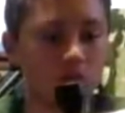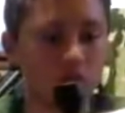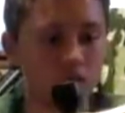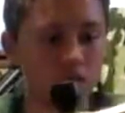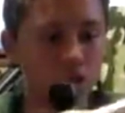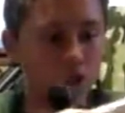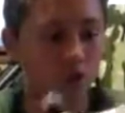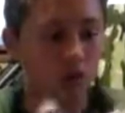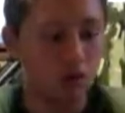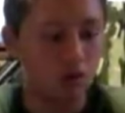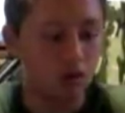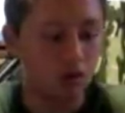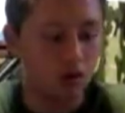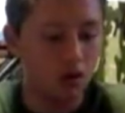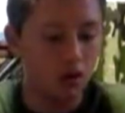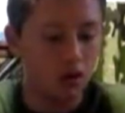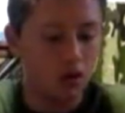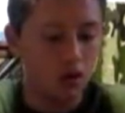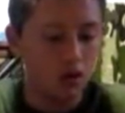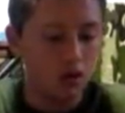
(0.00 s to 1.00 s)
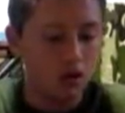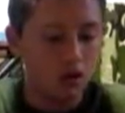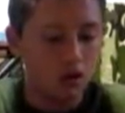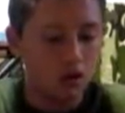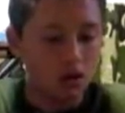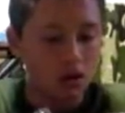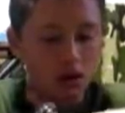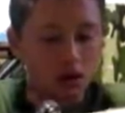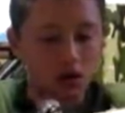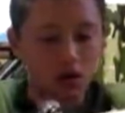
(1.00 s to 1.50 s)
So
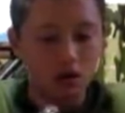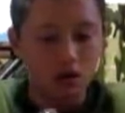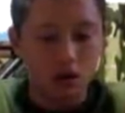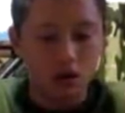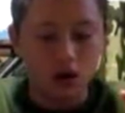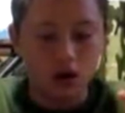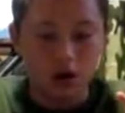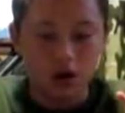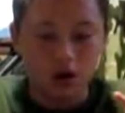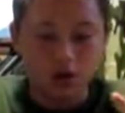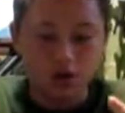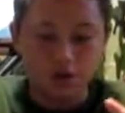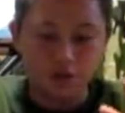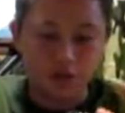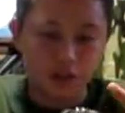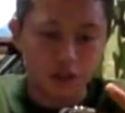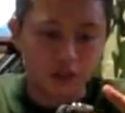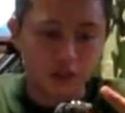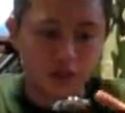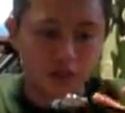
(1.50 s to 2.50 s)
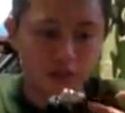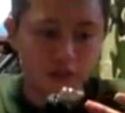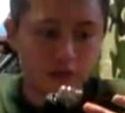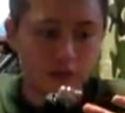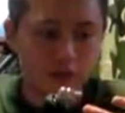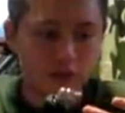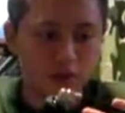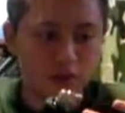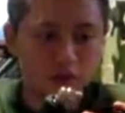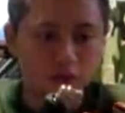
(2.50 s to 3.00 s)
I just felt like doing a
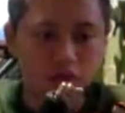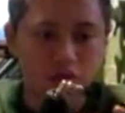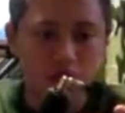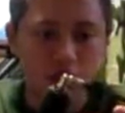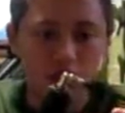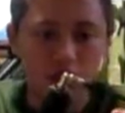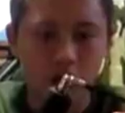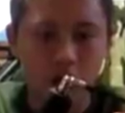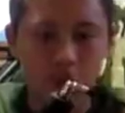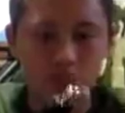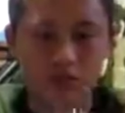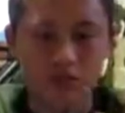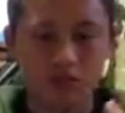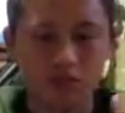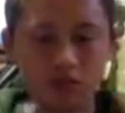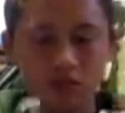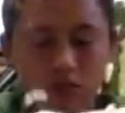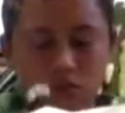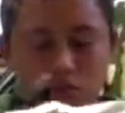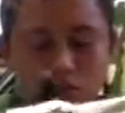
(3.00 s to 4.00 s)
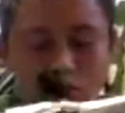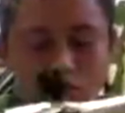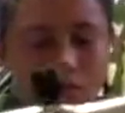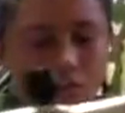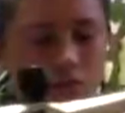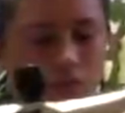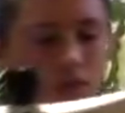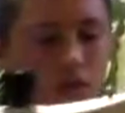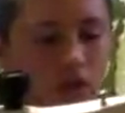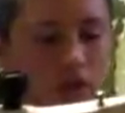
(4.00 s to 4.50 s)
review on it. I
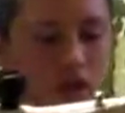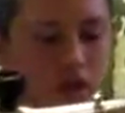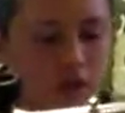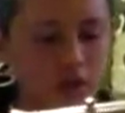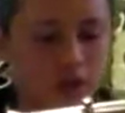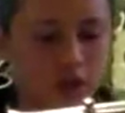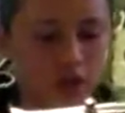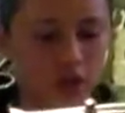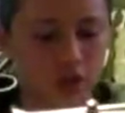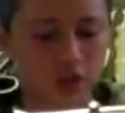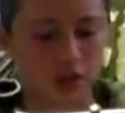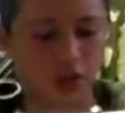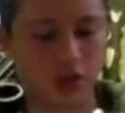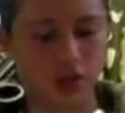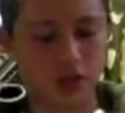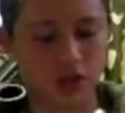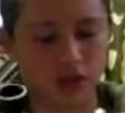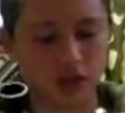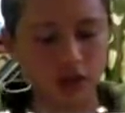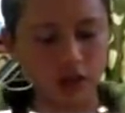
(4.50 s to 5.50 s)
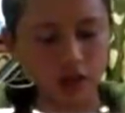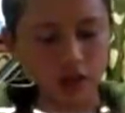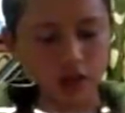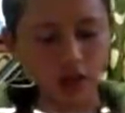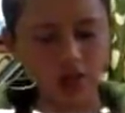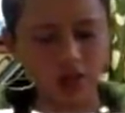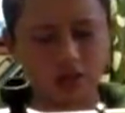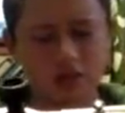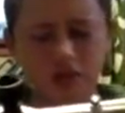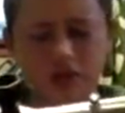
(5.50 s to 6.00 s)
think this is my
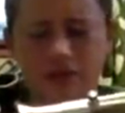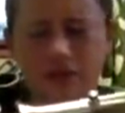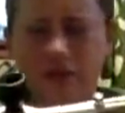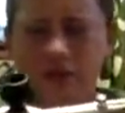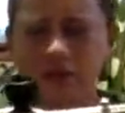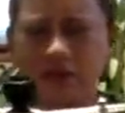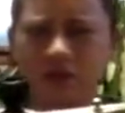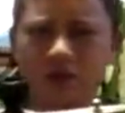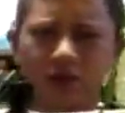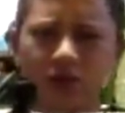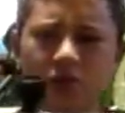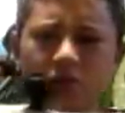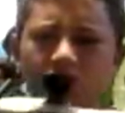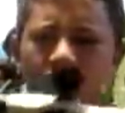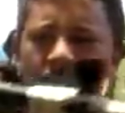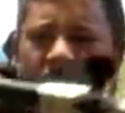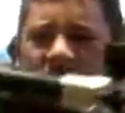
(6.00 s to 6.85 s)
first review,